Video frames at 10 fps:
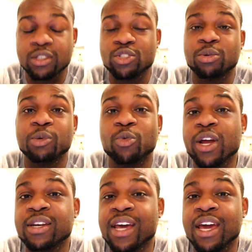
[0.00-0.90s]
So in
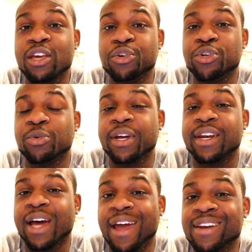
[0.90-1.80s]
one day, you're
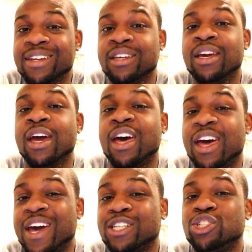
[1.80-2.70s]
doing 90
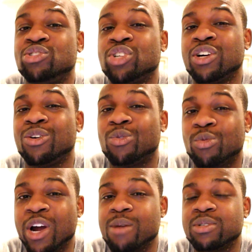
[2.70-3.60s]
extra
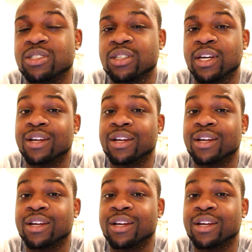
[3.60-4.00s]
reps.